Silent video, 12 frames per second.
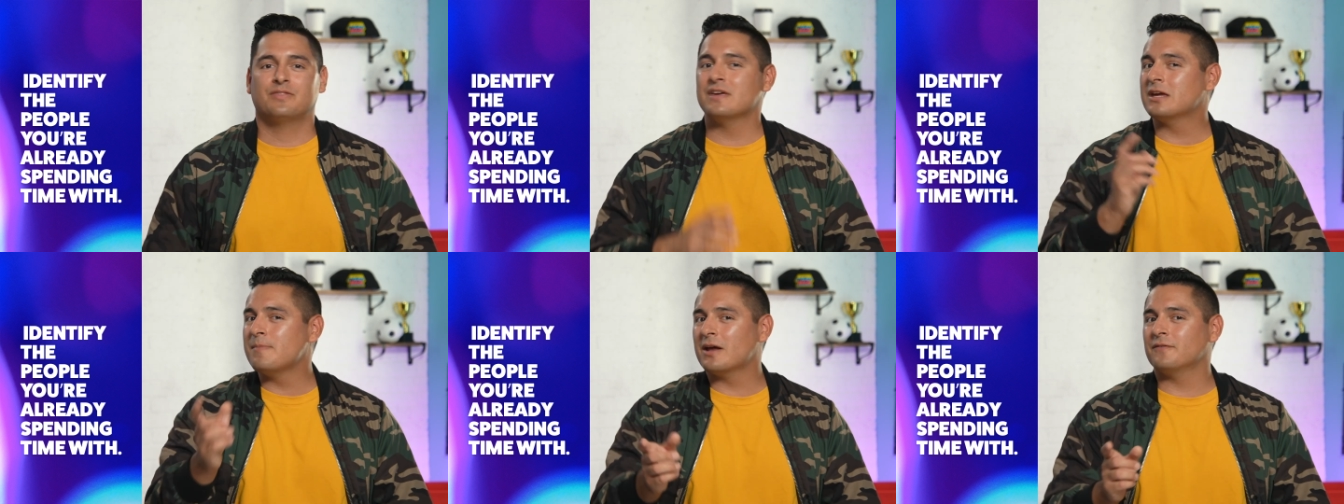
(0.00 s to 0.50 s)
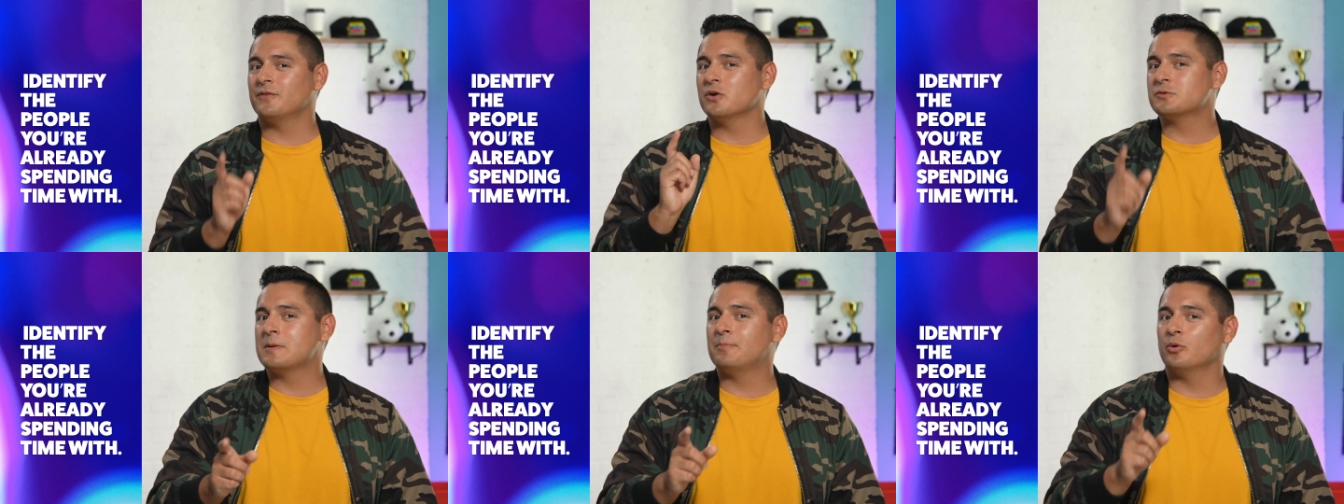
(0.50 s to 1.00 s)
Think about if
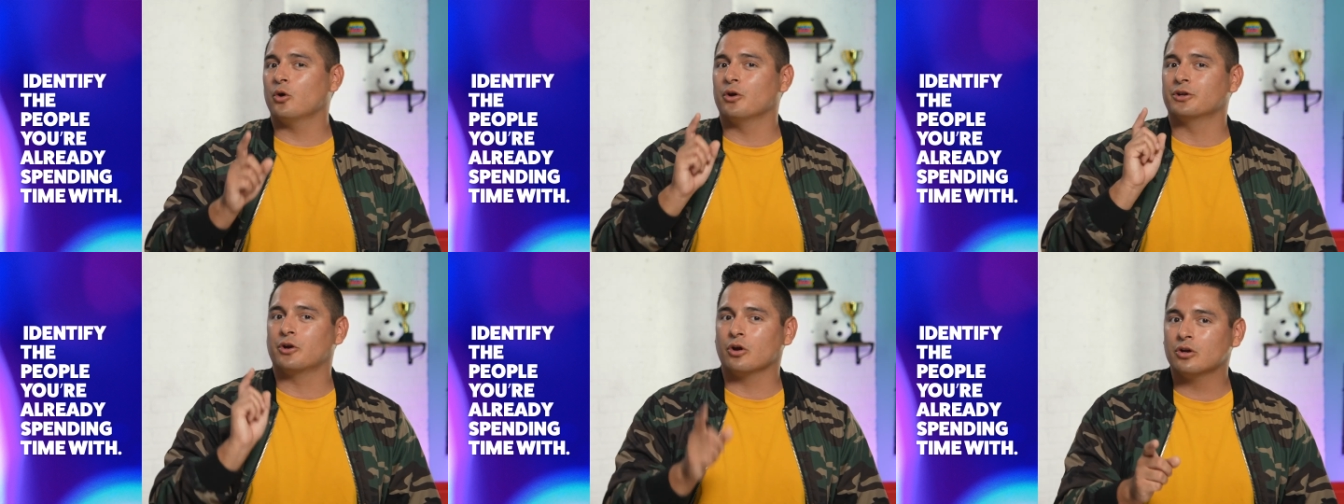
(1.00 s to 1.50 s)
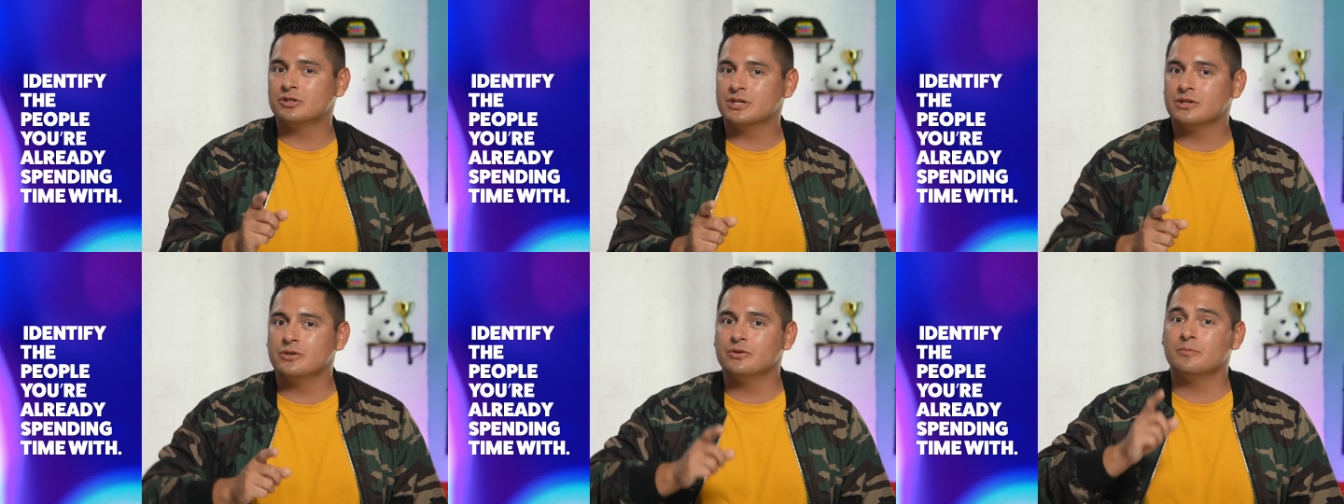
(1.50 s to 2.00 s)
those people are
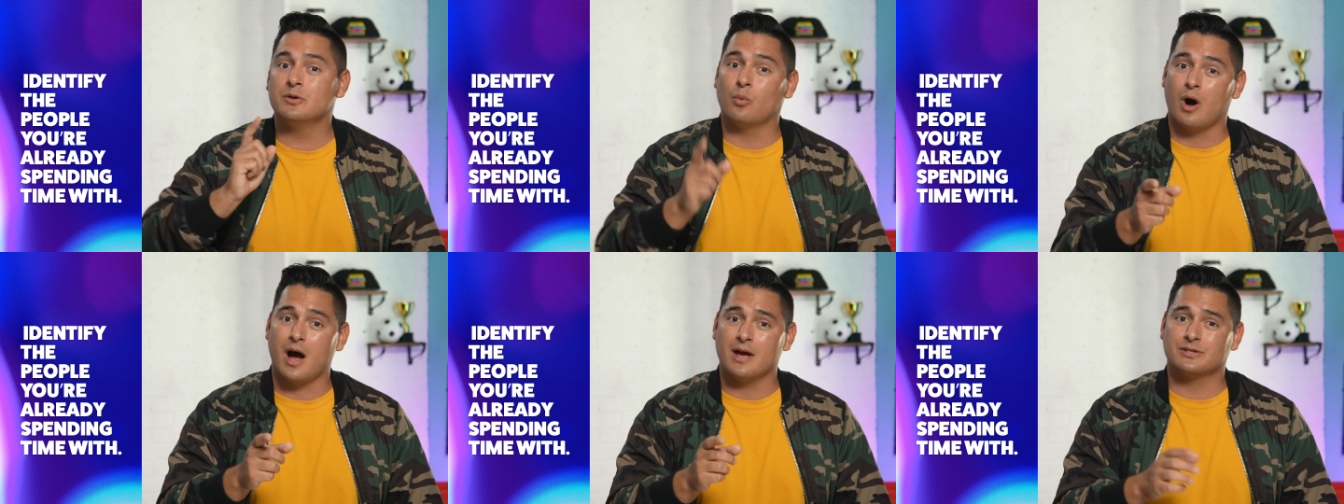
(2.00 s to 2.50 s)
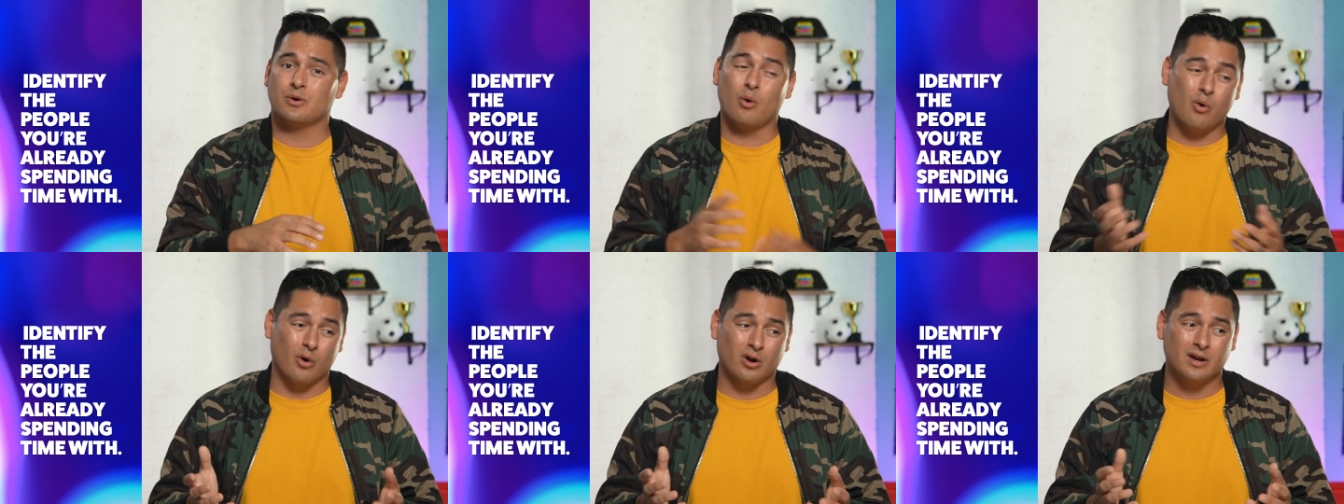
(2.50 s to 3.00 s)
encouraging you to be wise
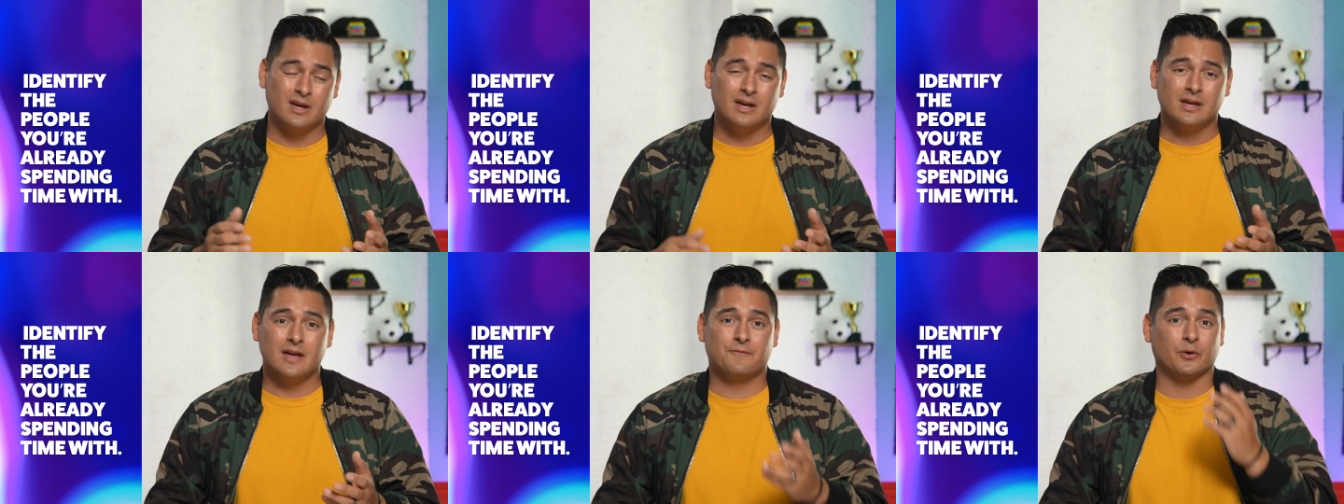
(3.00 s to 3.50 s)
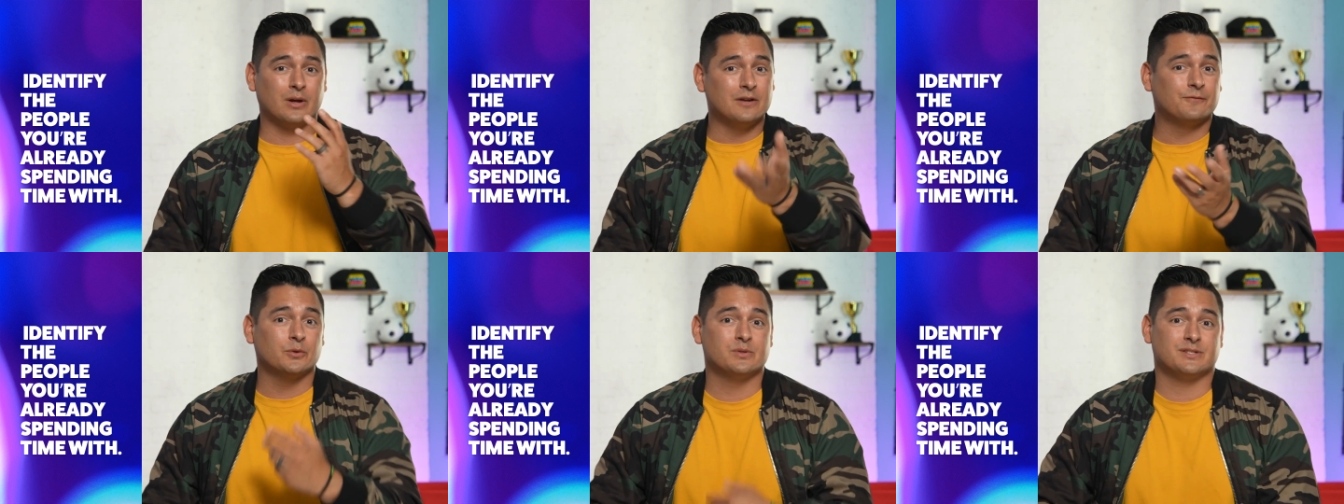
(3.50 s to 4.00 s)
or if they're
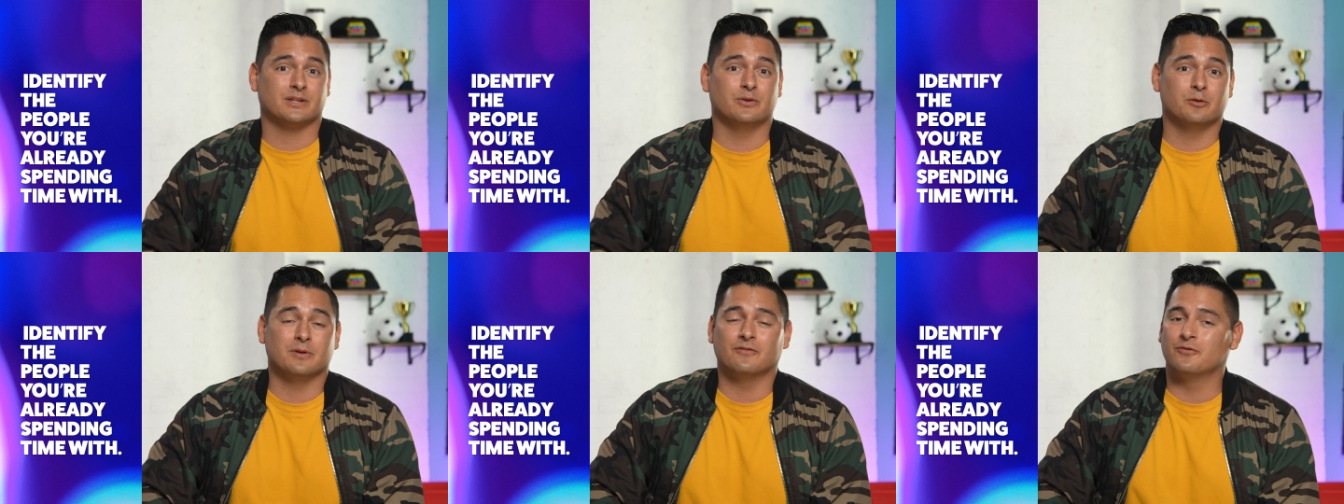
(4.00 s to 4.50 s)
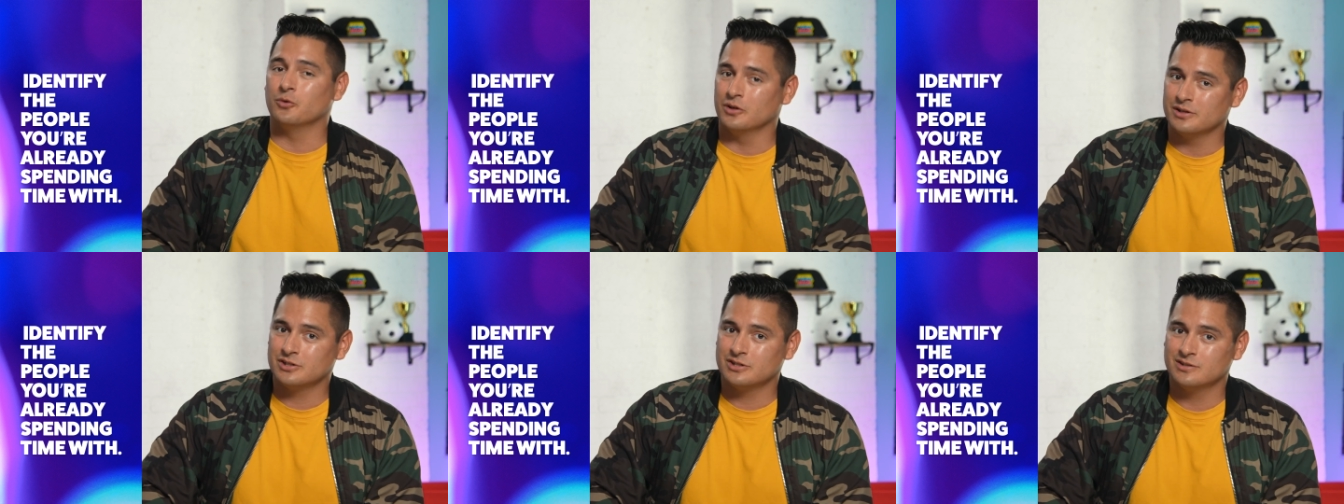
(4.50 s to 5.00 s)
influencing you to be
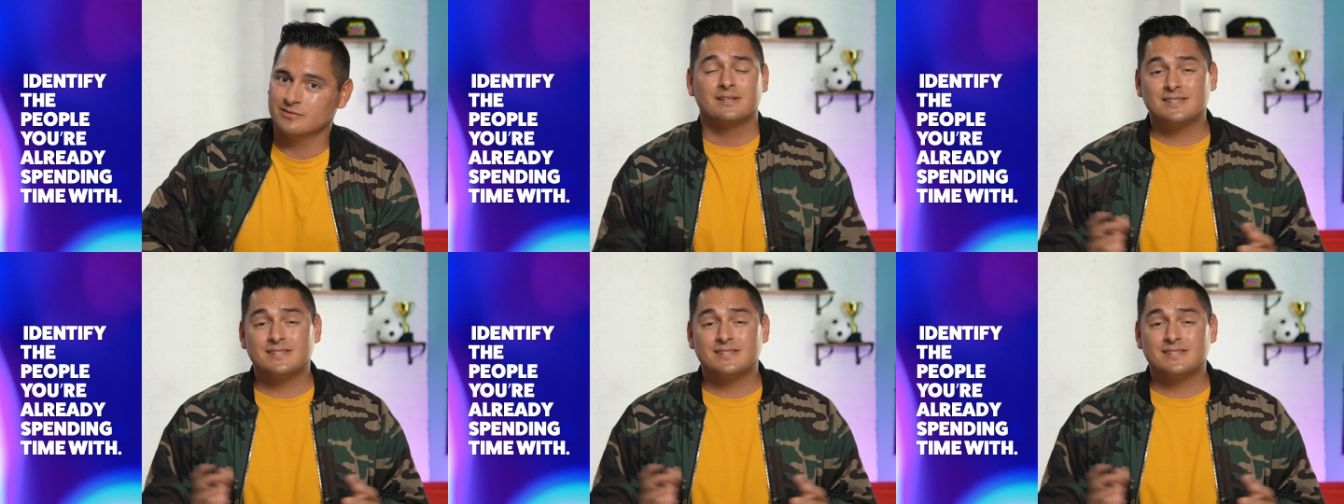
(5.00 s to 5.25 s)
foolish.